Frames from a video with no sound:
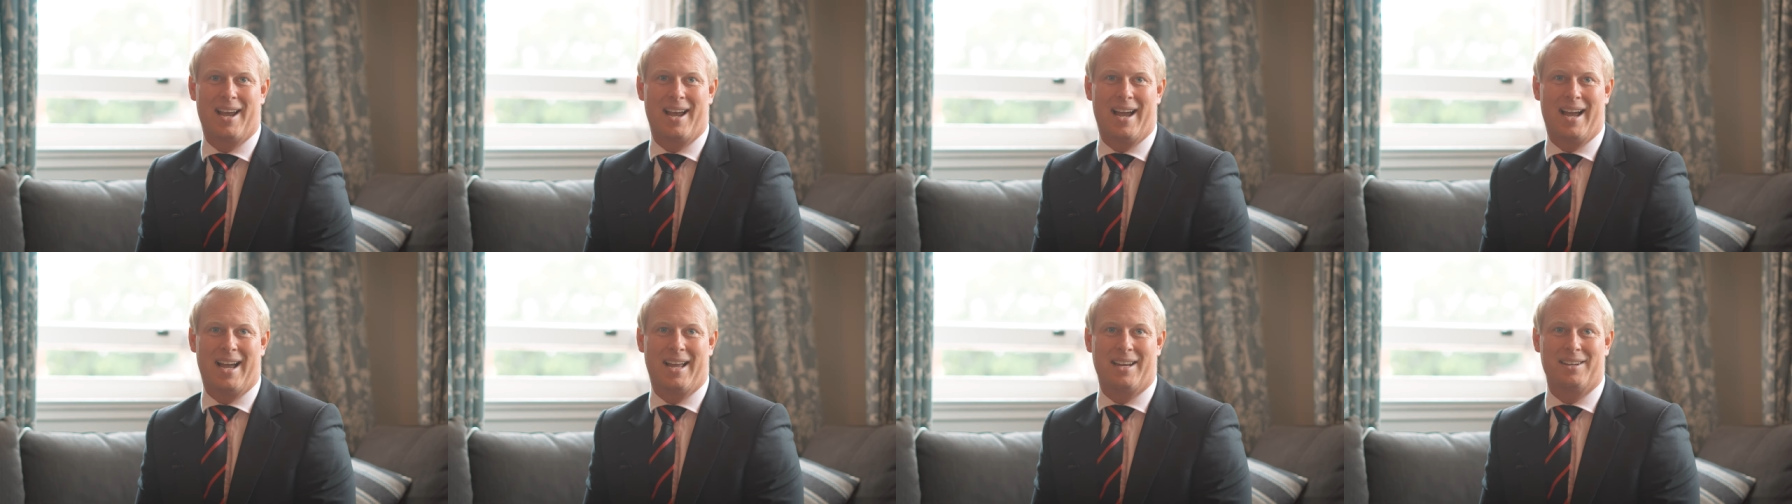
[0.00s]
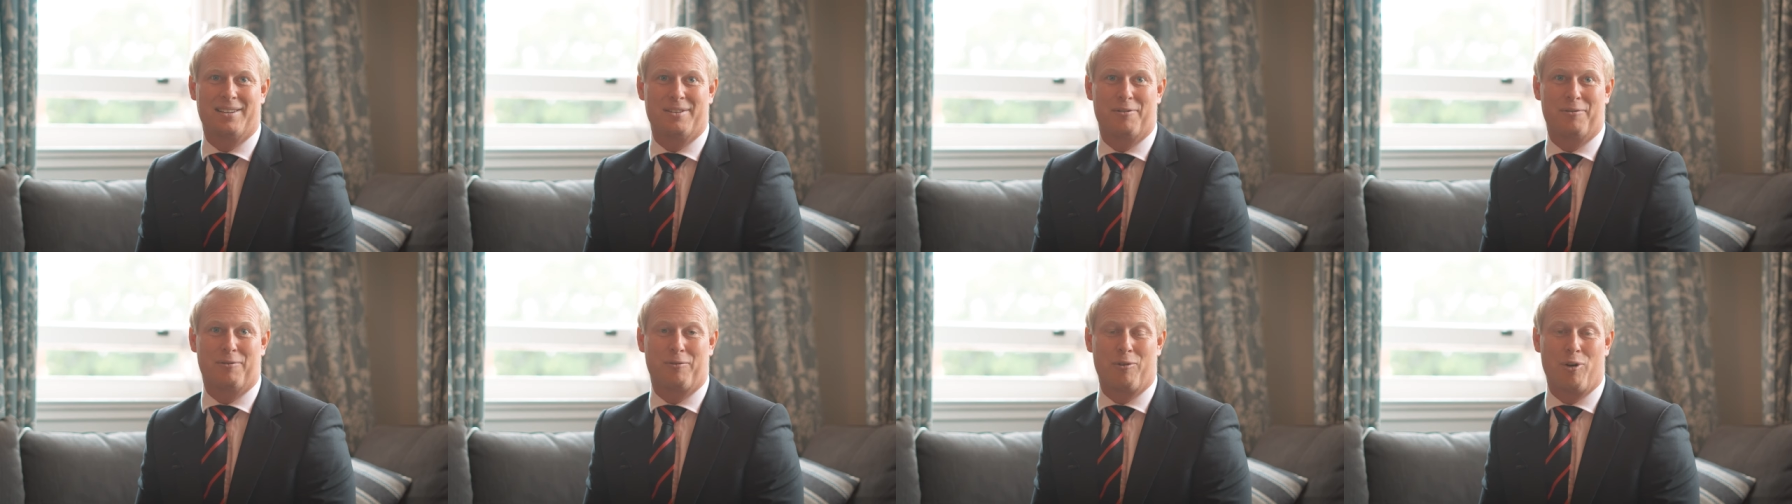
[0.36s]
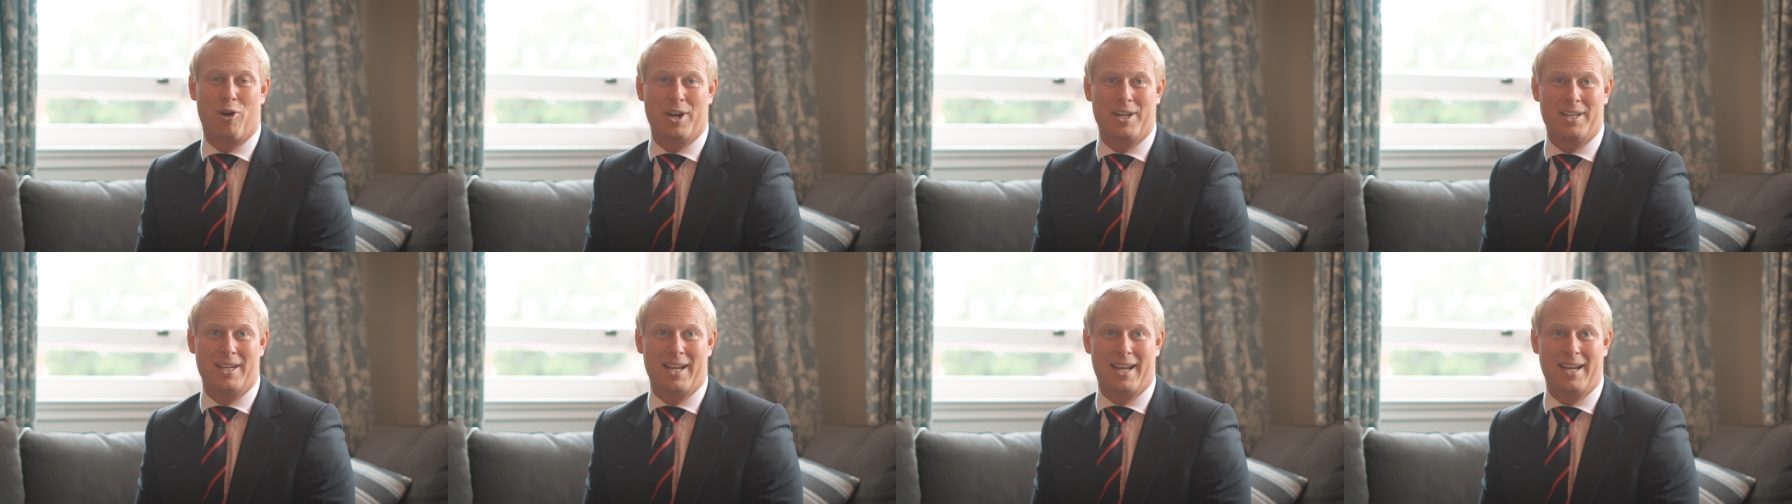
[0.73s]
and
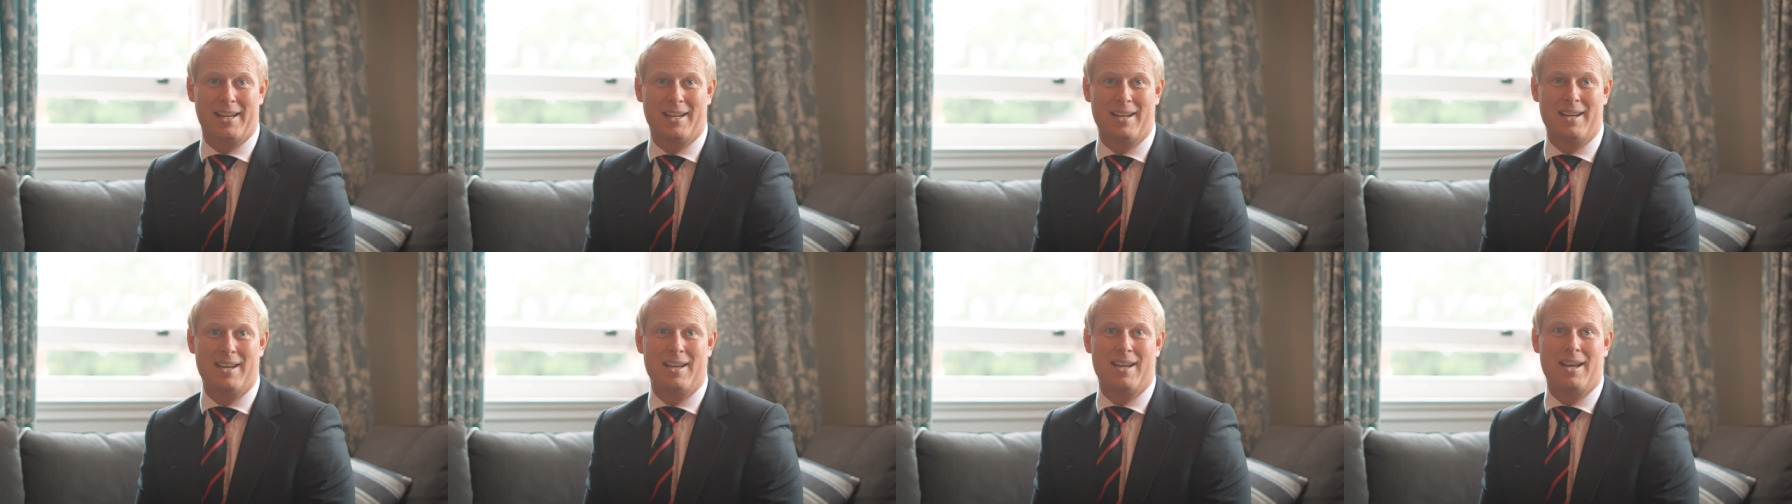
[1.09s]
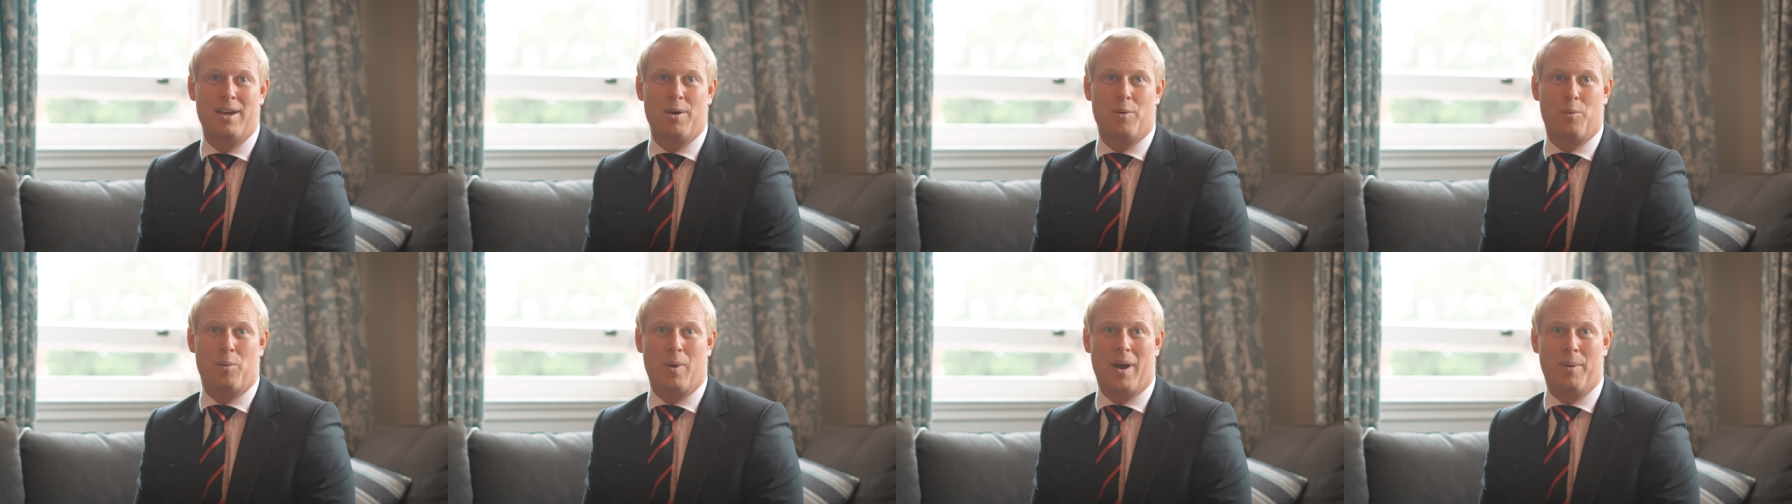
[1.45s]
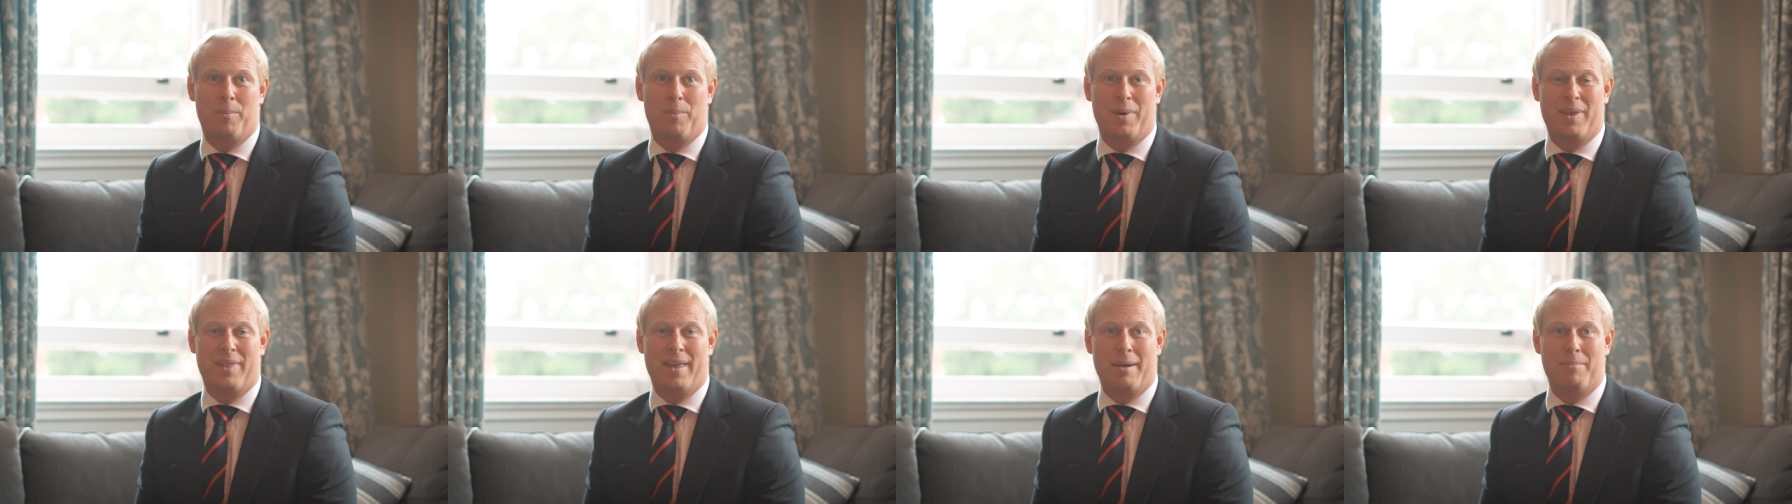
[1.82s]
Friday
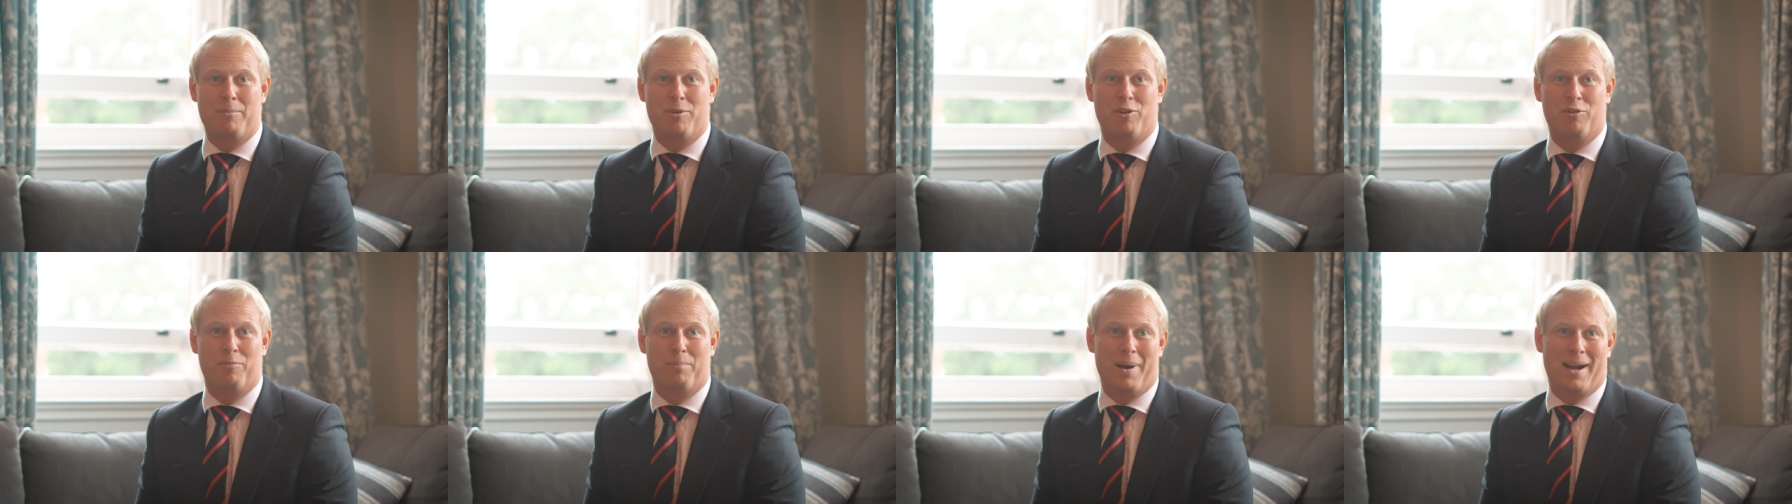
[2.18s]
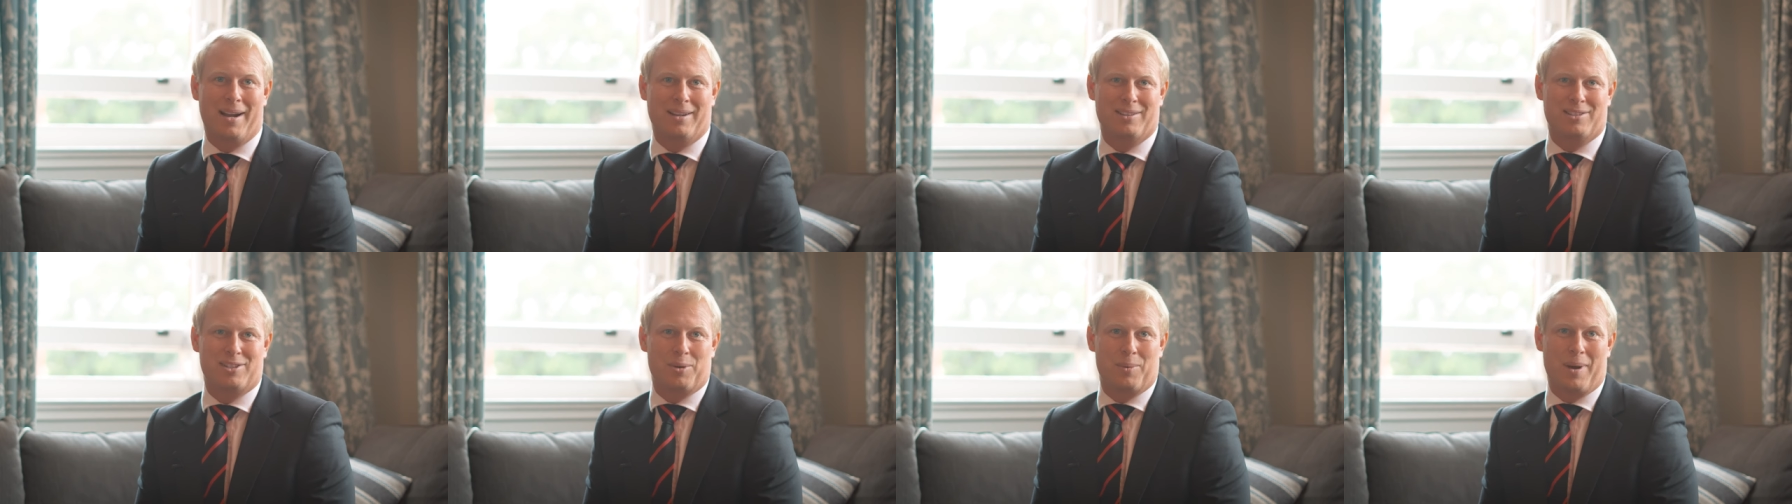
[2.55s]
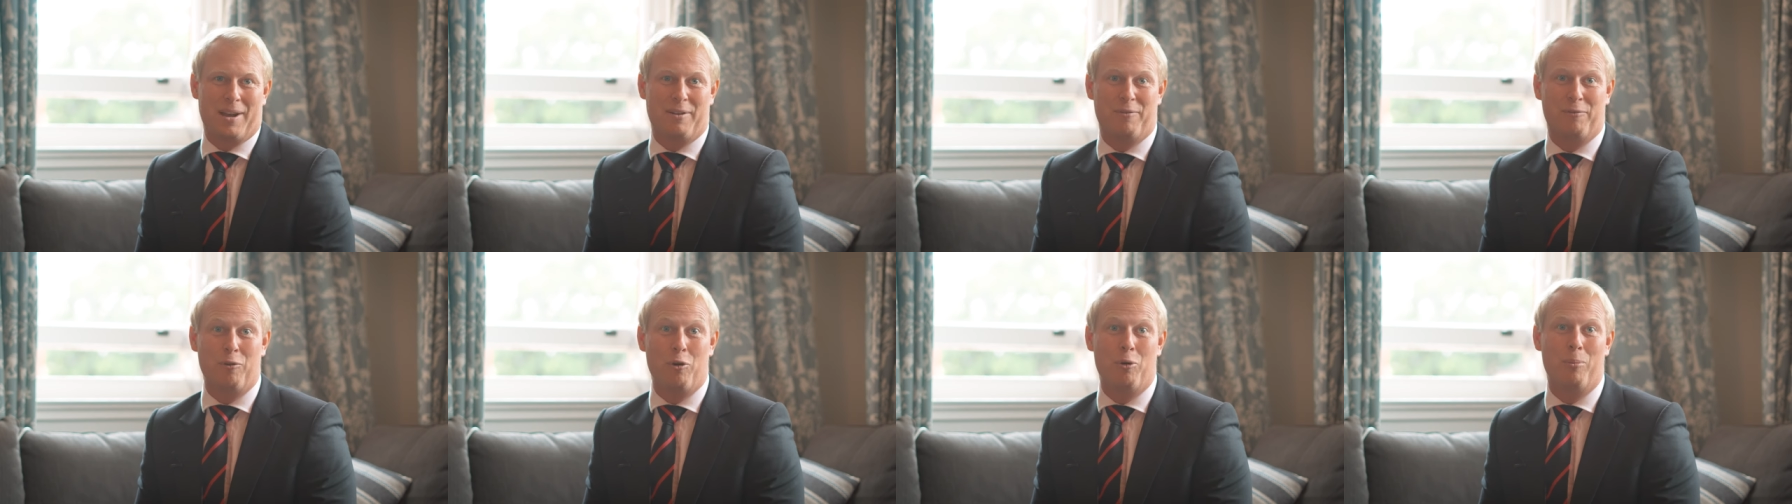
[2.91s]
when we then move back to
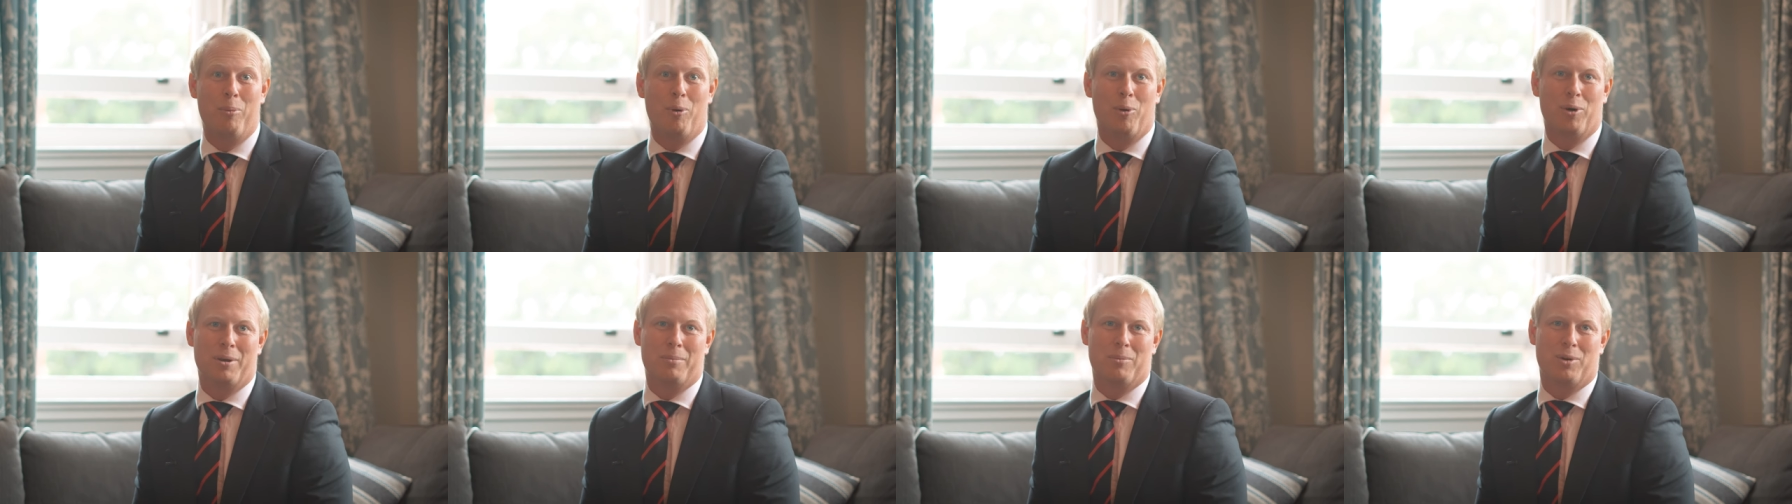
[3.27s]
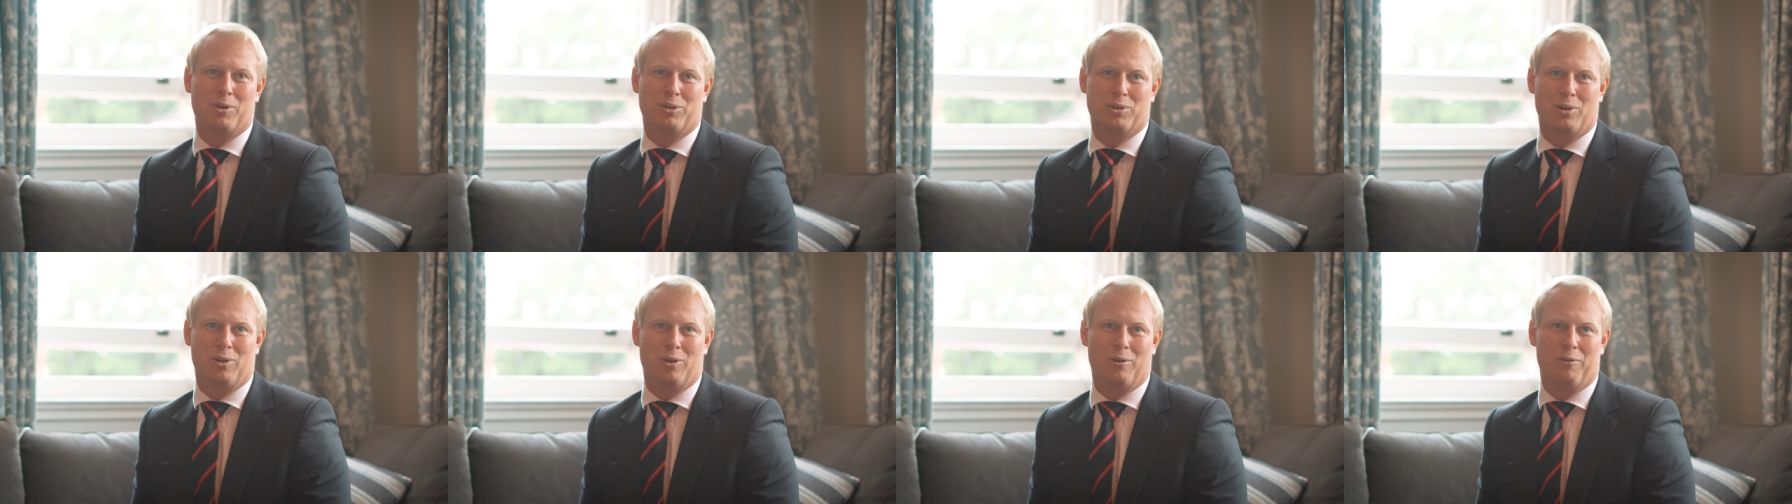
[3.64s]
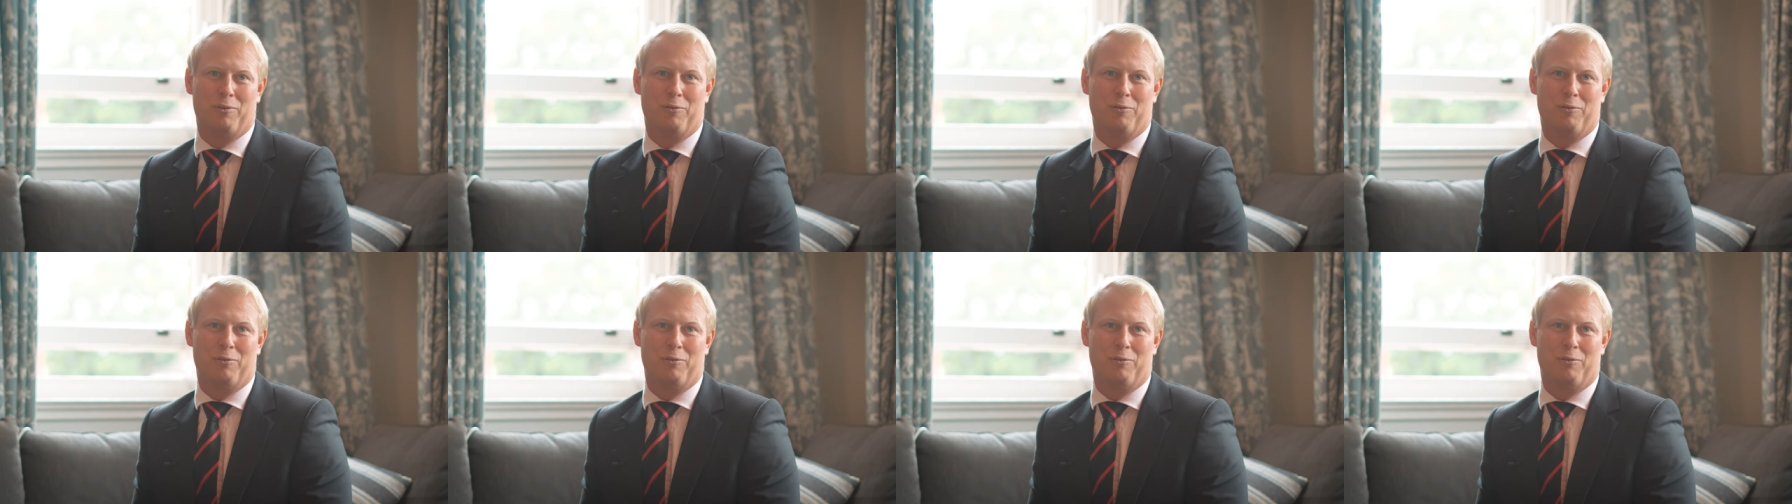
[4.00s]
a full boarding model of